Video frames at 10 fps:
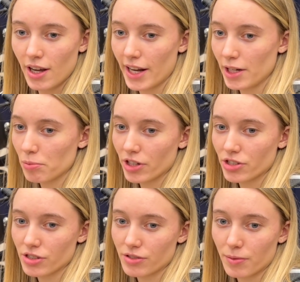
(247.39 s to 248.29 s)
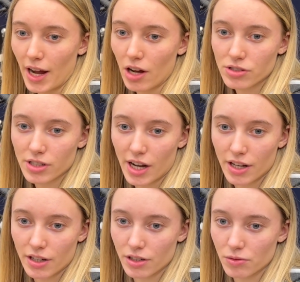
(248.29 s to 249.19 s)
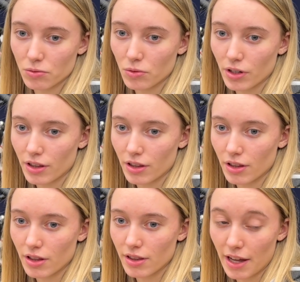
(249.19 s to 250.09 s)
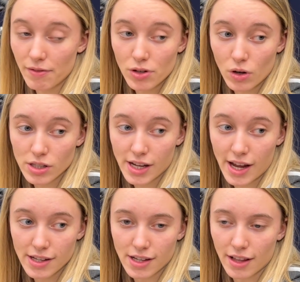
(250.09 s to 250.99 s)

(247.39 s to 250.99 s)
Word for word: any pressures from the outside and what they view us as.